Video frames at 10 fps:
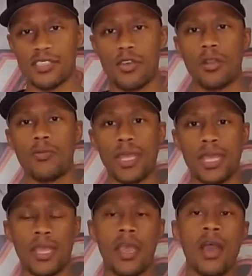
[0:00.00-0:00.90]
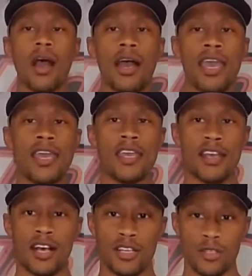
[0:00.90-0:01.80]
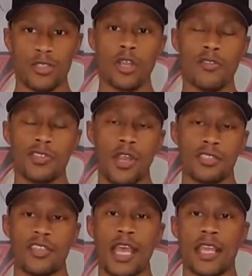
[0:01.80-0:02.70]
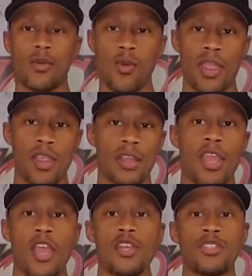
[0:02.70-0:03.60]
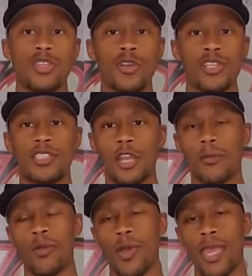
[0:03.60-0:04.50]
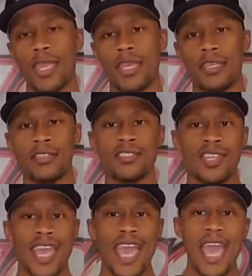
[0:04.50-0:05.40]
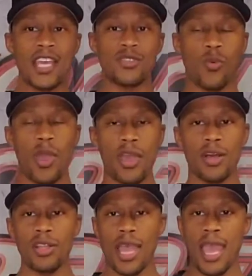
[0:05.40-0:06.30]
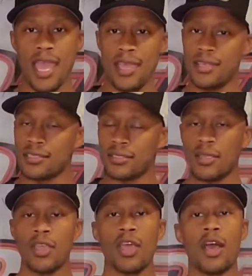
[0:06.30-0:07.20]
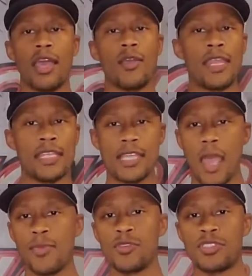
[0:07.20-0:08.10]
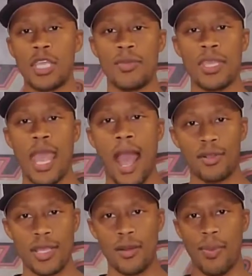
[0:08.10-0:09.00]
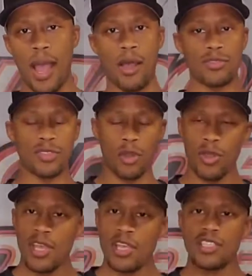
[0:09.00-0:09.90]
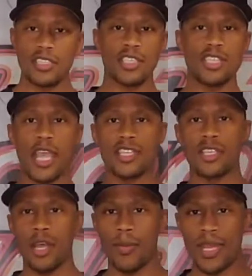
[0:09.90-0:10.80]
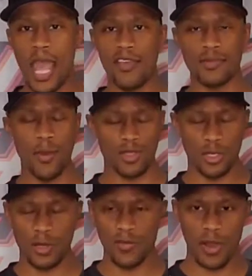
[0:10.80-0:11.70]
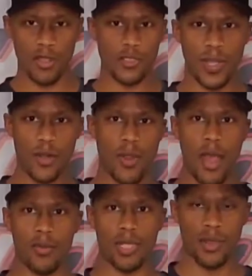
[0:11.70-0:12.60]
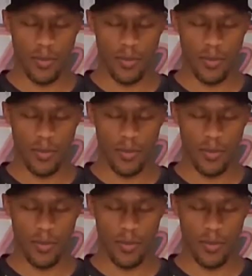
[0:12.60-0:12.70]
going to be an alternative jersey that I can wear during tournament weigh-ins, as well as anytime you see me out and about. So just to change it up and have some alternative colors, play around with a little